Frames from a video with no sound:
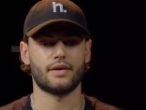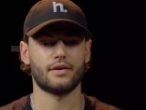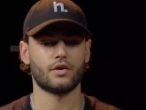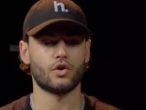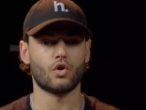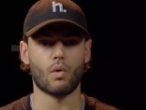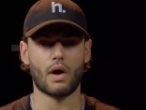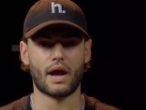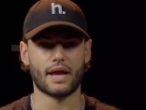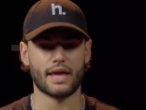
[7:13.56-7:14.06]

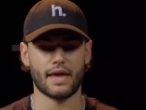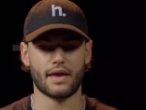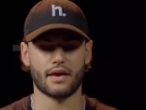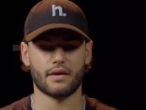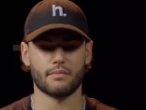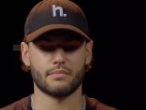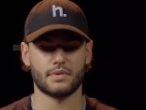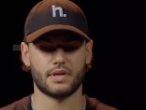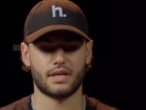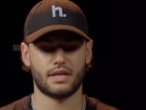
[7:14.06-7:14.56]
who I
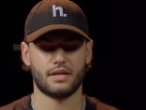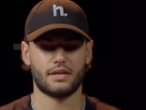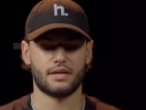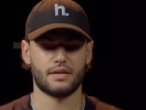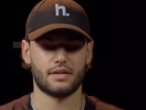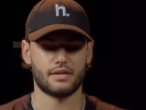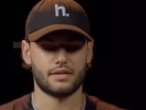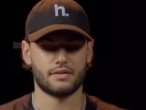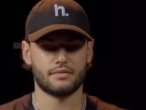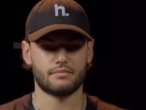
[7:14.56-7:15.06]

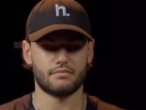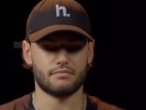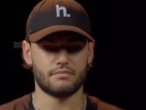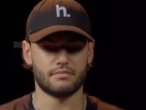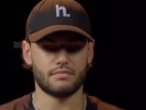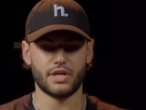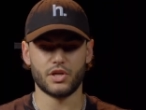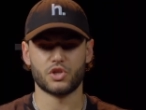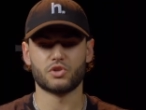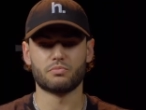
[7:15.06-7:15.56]

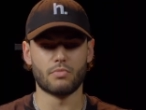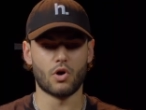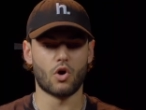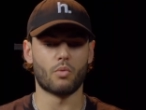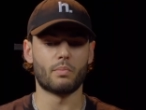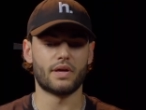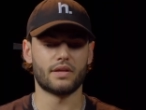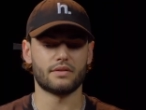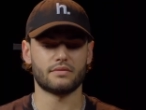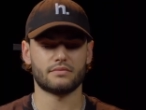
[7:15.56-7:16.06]
am each
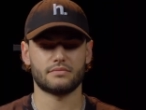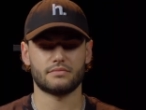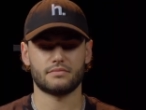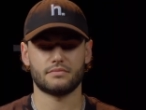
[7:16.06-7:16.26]
moment